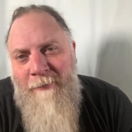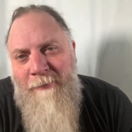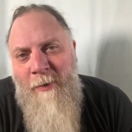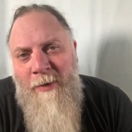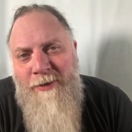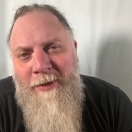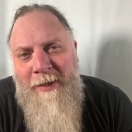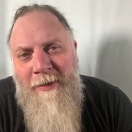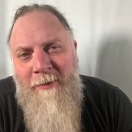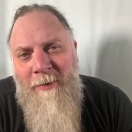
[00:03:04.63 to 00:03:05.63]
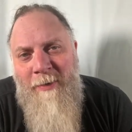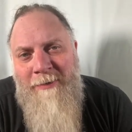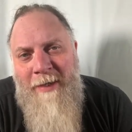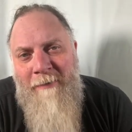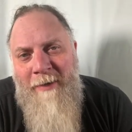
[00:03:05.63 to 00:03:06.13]
If you are shutting your doors
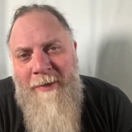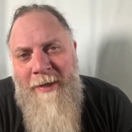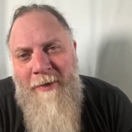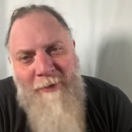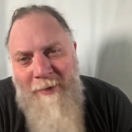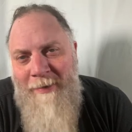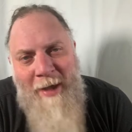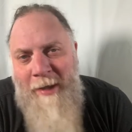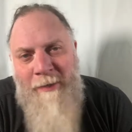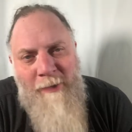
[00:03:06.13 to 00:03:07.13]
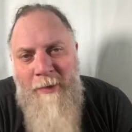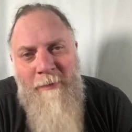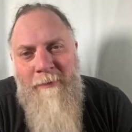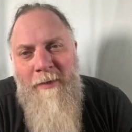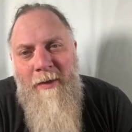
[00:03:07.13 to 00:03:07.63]
down right now, you're not
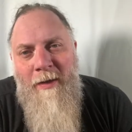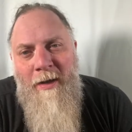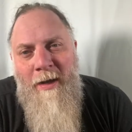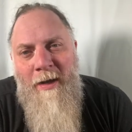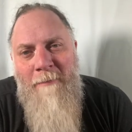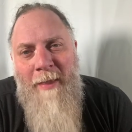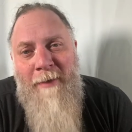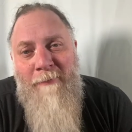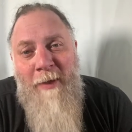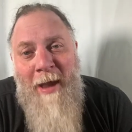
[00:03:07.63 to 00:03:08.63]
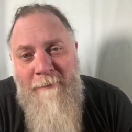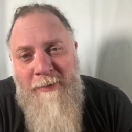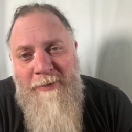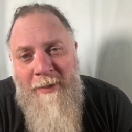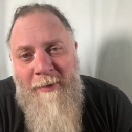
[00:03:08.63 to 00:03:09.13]
alone. And if you
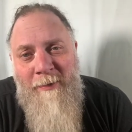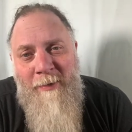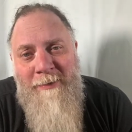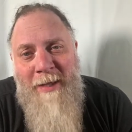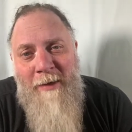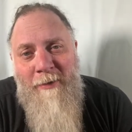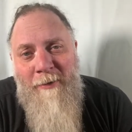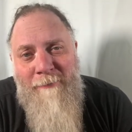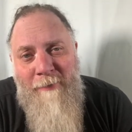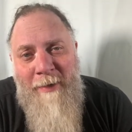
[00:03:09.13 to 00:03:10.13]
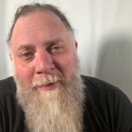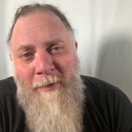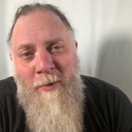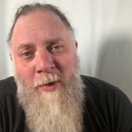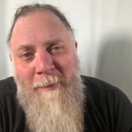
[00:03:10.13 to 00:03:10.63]
haven't shut your doors down and you're afraid that
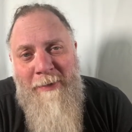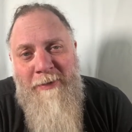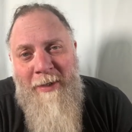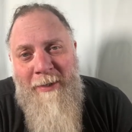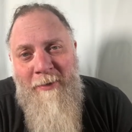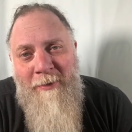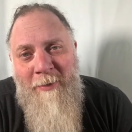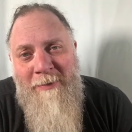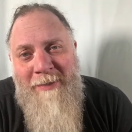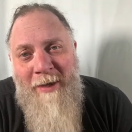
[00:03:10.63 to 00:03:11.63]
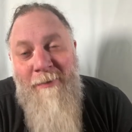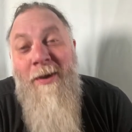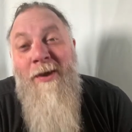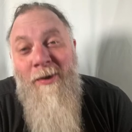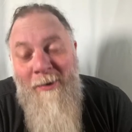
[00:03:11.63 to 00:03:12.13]
you're going to be shutting your doors down,
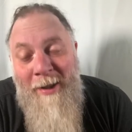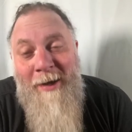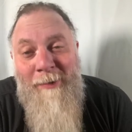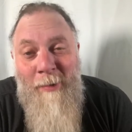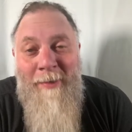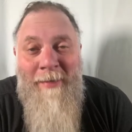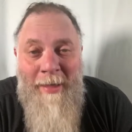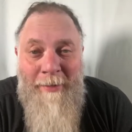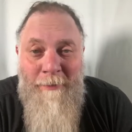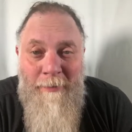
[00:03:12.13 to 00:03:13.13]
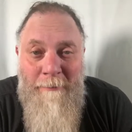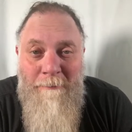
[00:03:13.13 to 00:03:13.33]
you're not alone in that either.